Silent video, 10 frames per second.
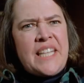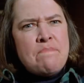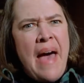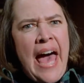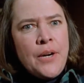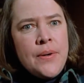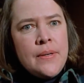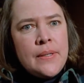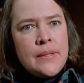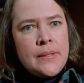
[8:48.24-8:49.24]
that she's willing
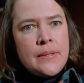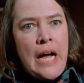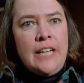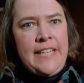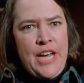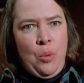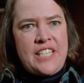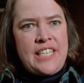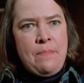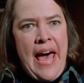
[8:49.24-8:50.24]
to force the
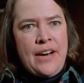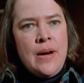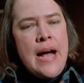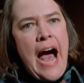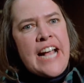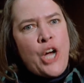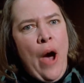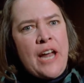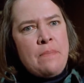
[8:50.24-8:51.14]
author to comply.